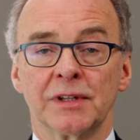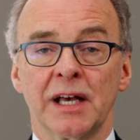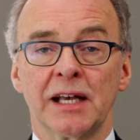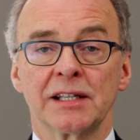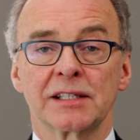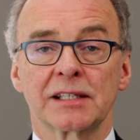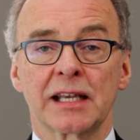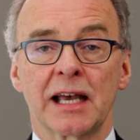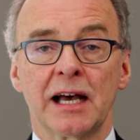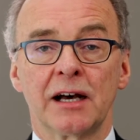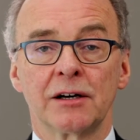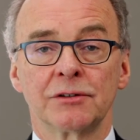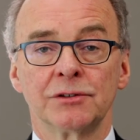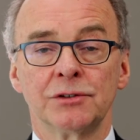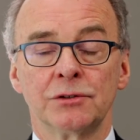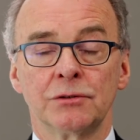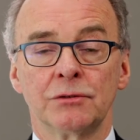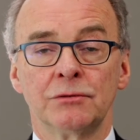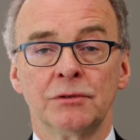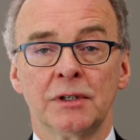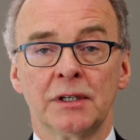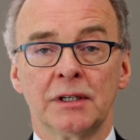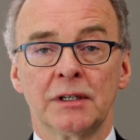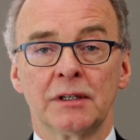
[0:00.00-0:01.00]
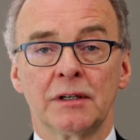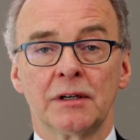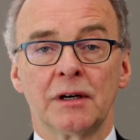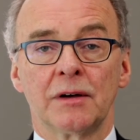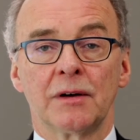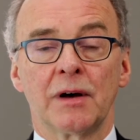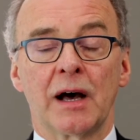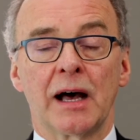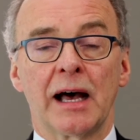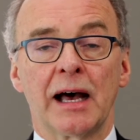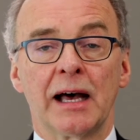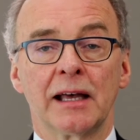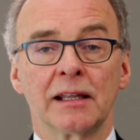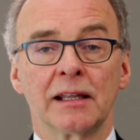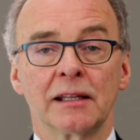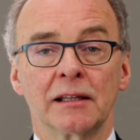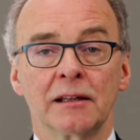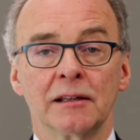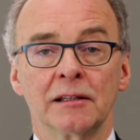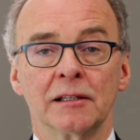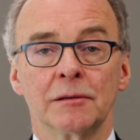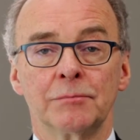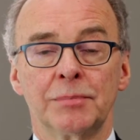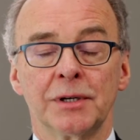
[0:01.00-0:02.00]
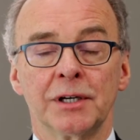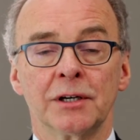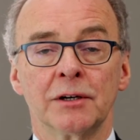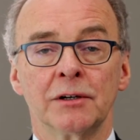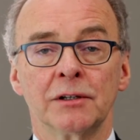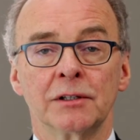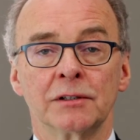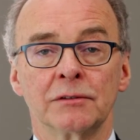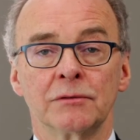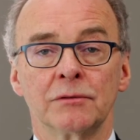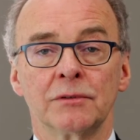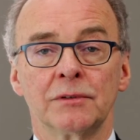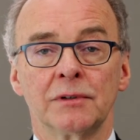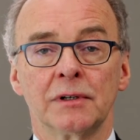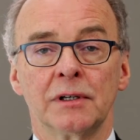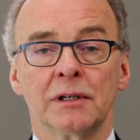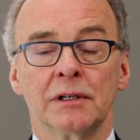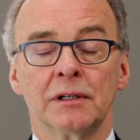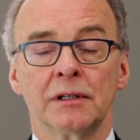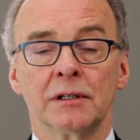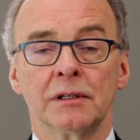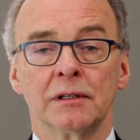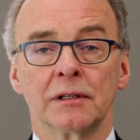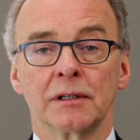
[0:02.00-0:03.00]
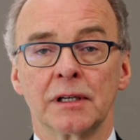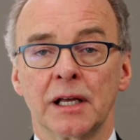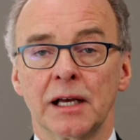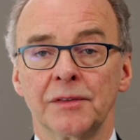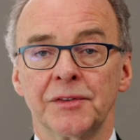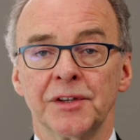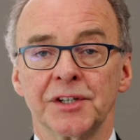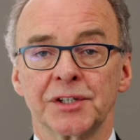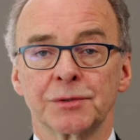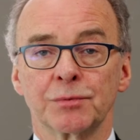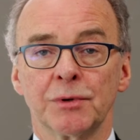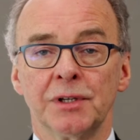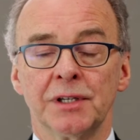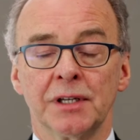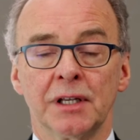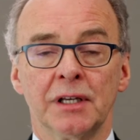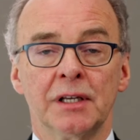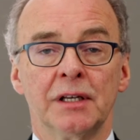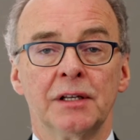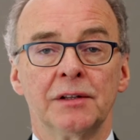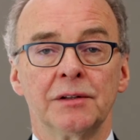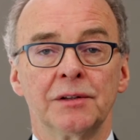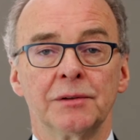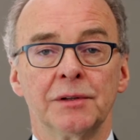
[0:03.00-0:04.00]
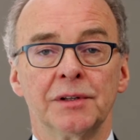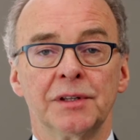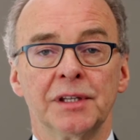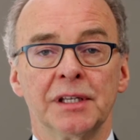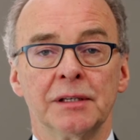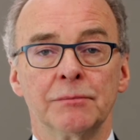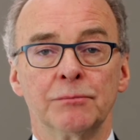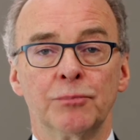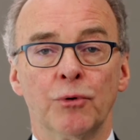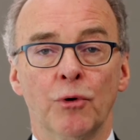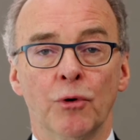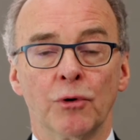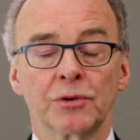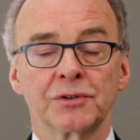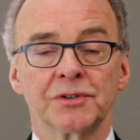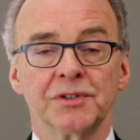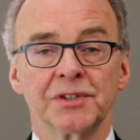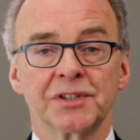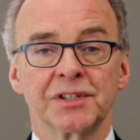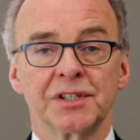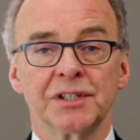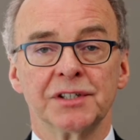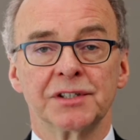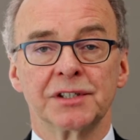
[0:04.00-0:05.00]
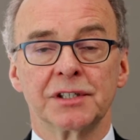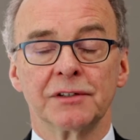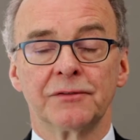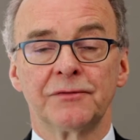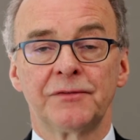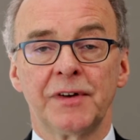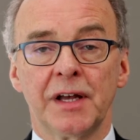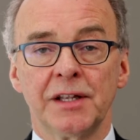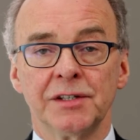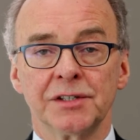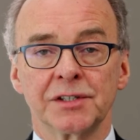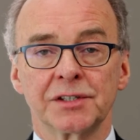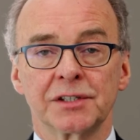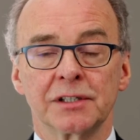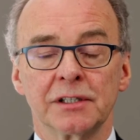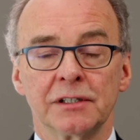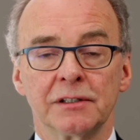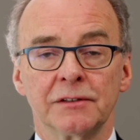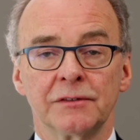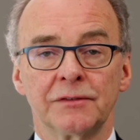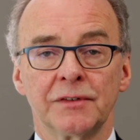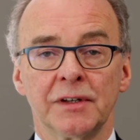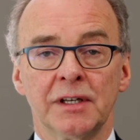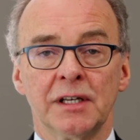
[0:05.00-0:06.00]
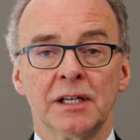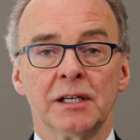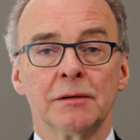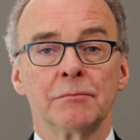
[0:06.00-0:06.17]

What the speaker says: That's how you handle a period like this when the importance is defensive,